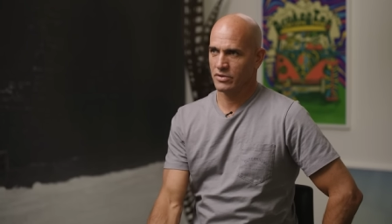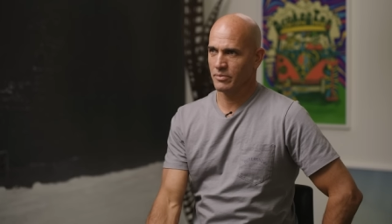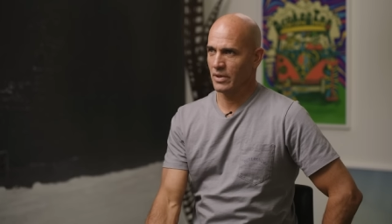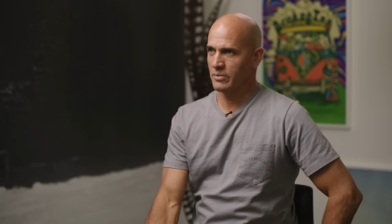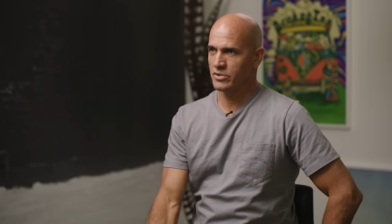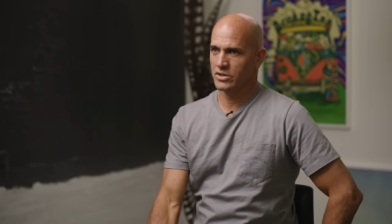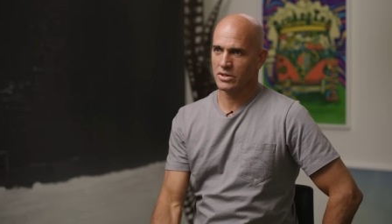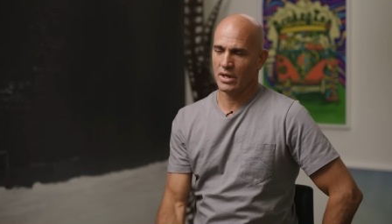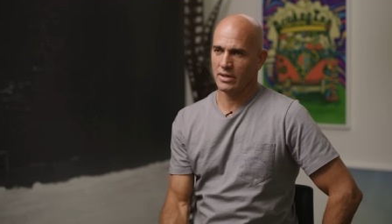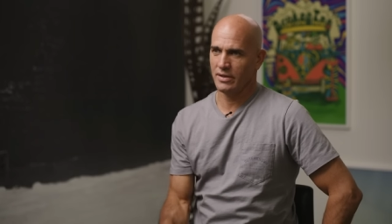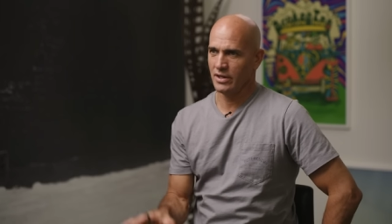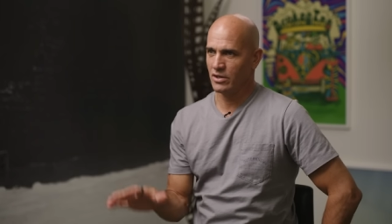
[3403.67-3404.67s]
Sometimes you just
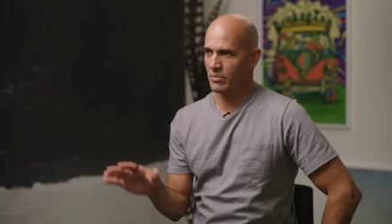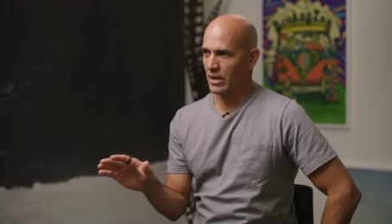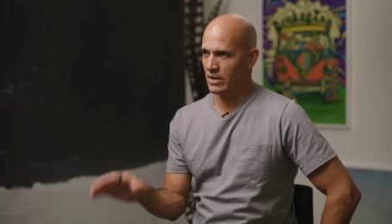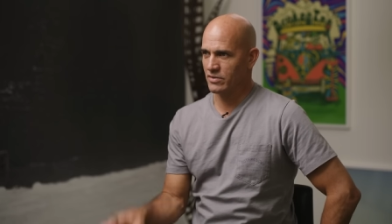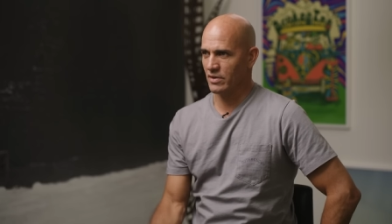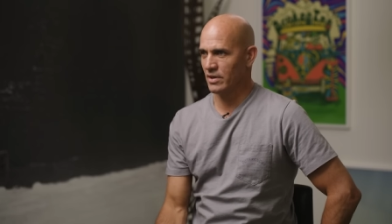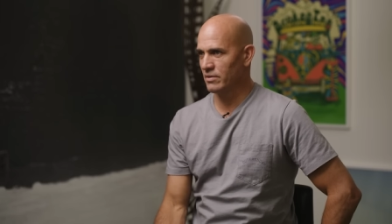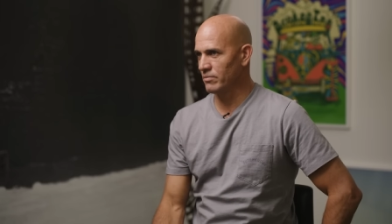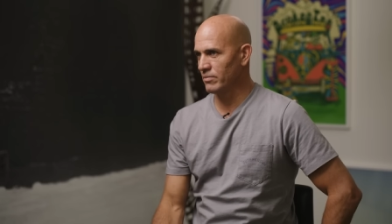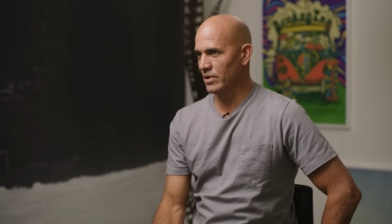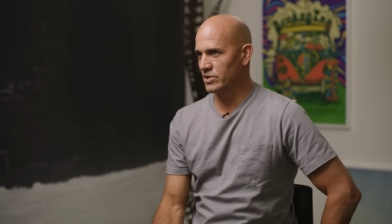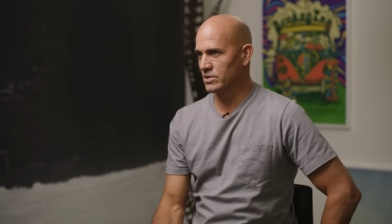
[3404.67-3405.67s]
got to take your medicine
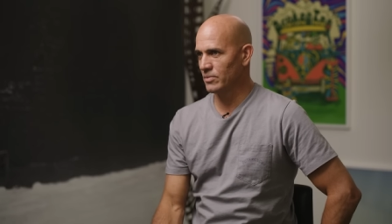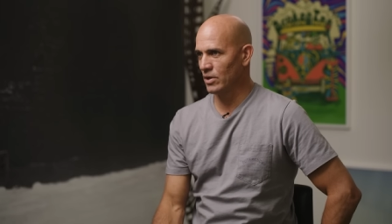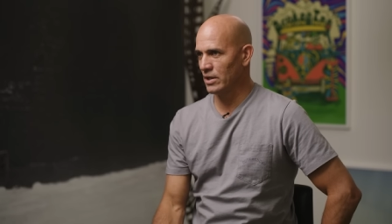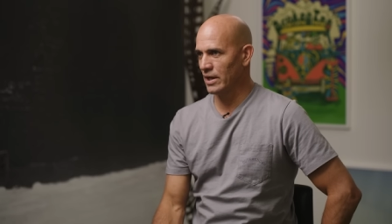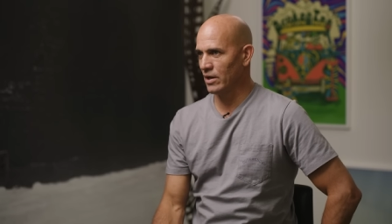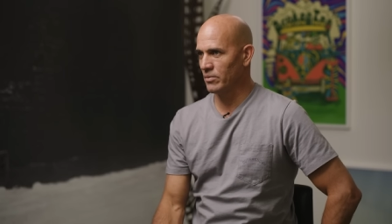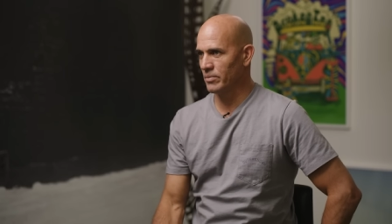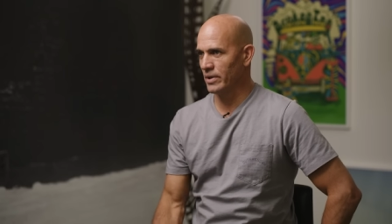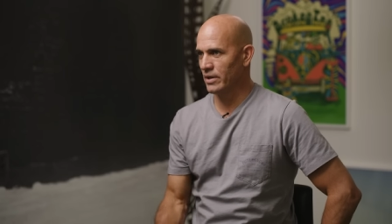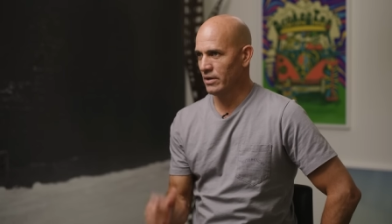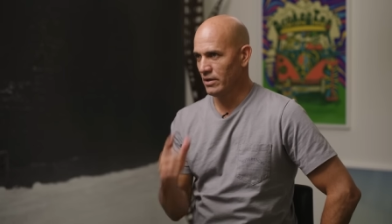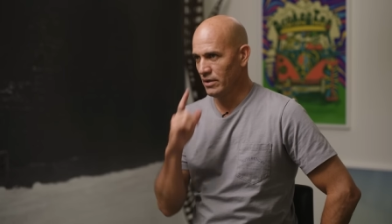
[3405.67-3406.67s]
and punch the ball out.
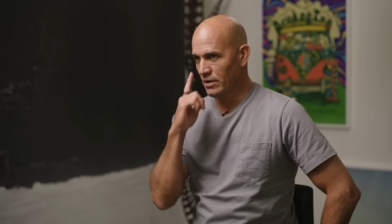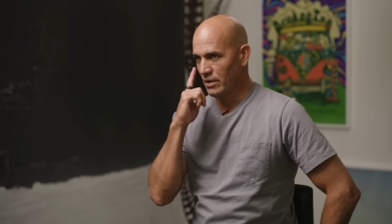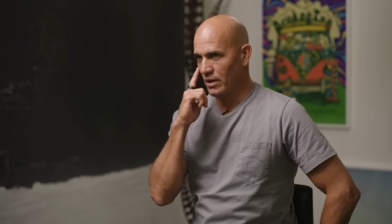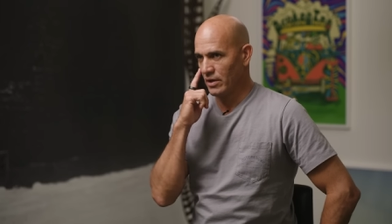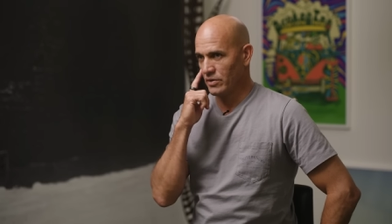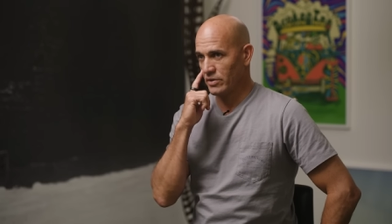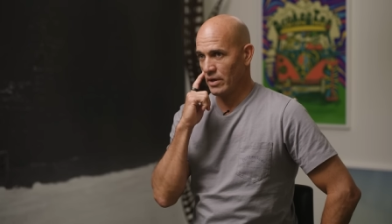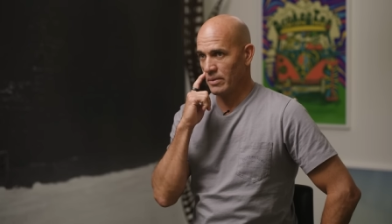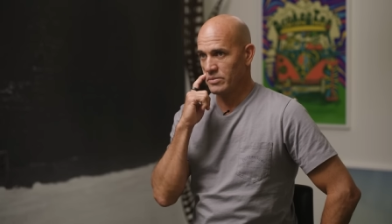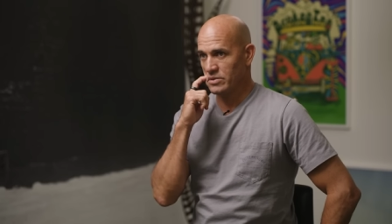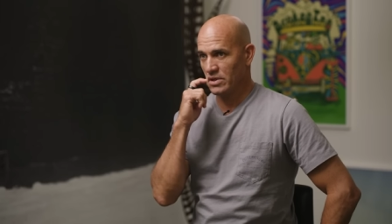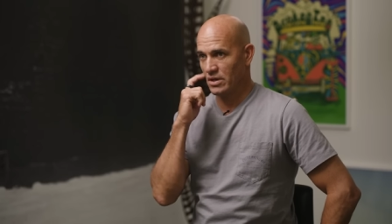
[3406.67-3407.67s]
But other
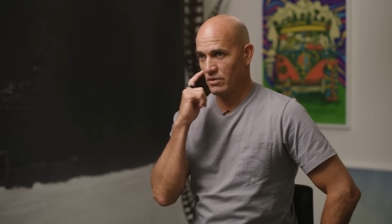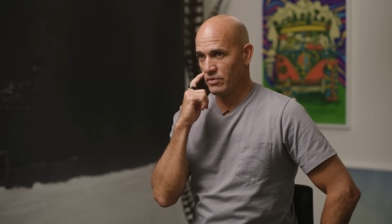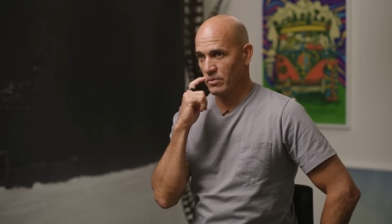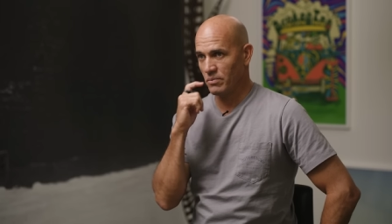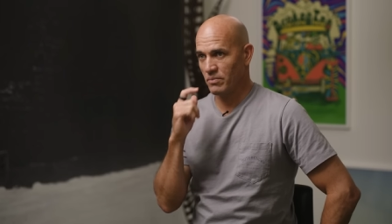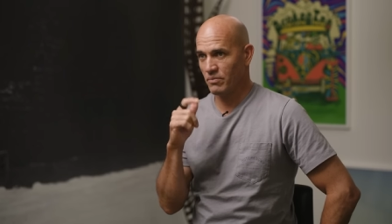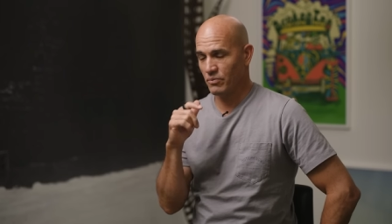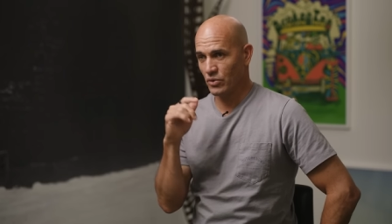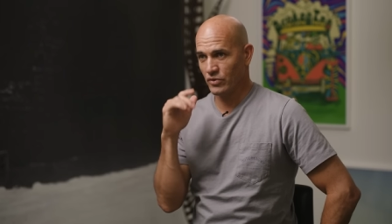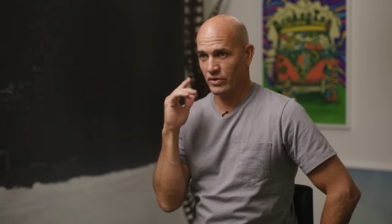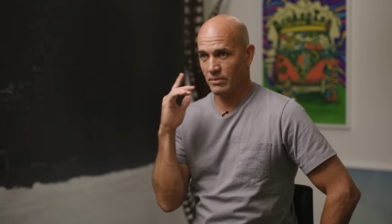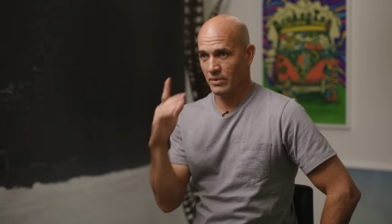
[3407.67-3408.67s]
times, you know, if you
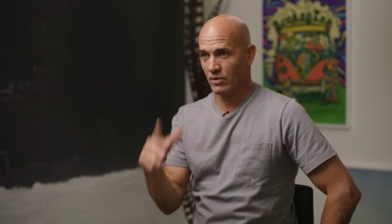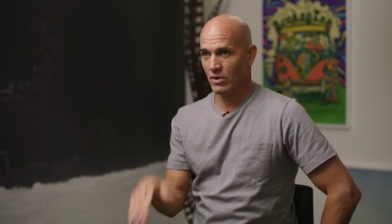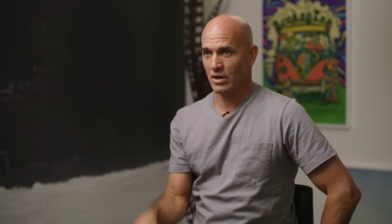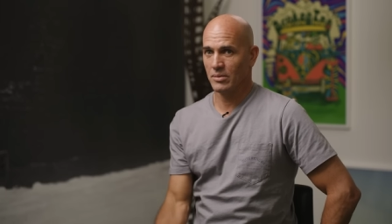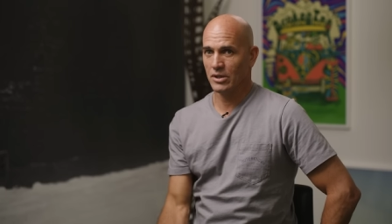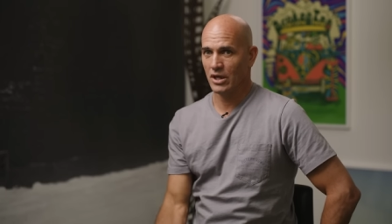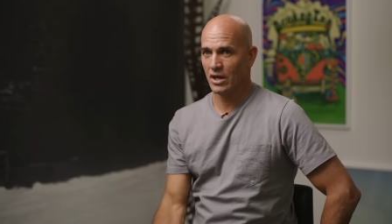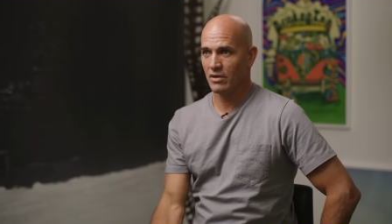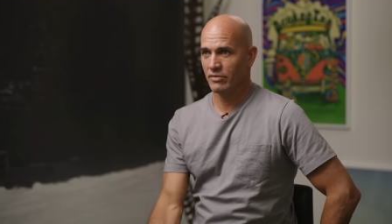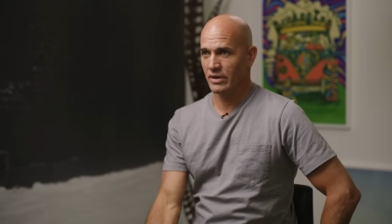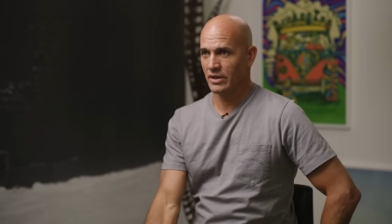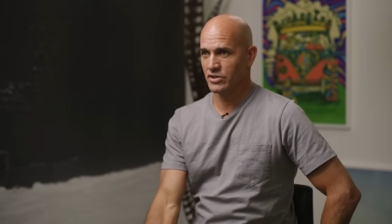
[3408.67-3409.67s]
pull something incredible
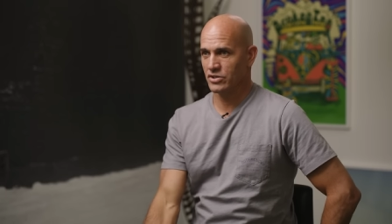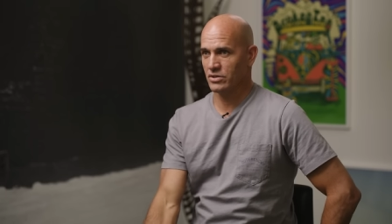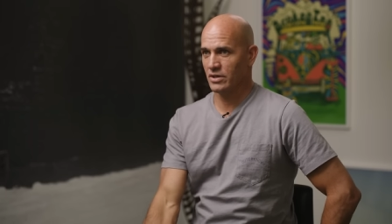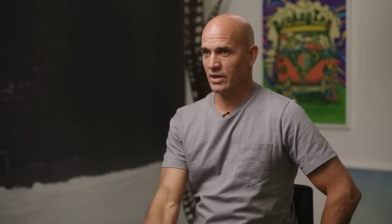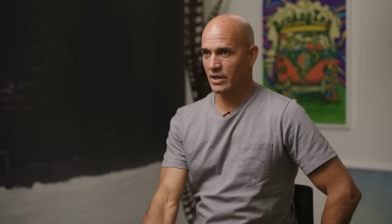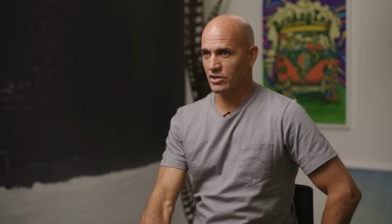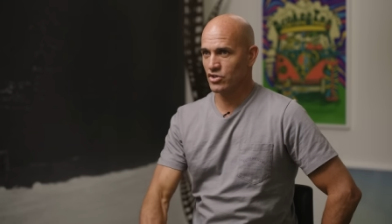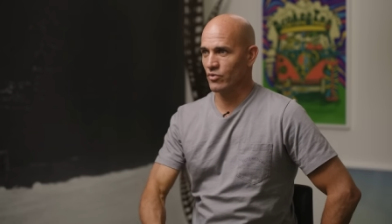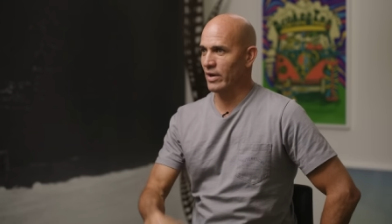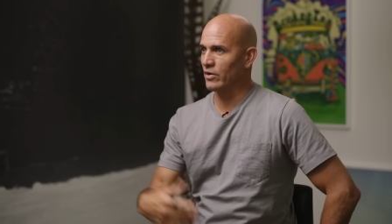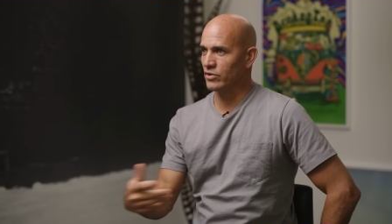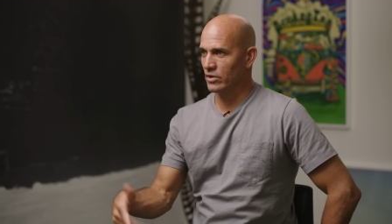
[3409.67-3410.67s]
off, it gets it gets your
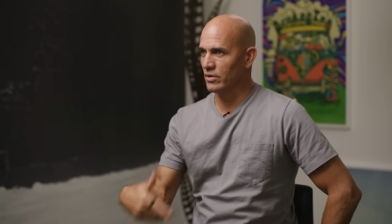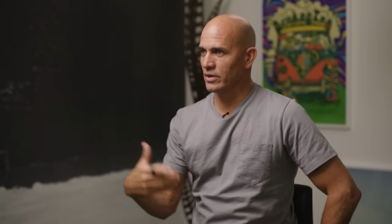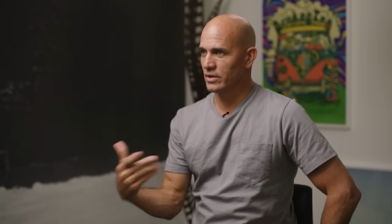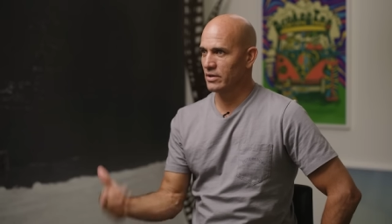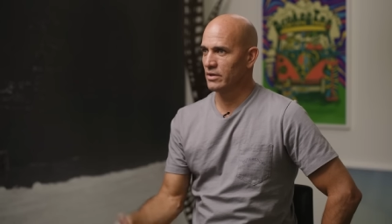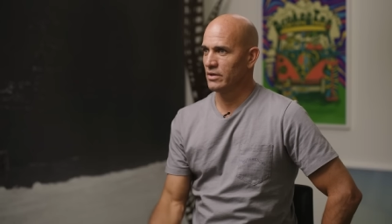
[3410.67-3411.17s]
round going.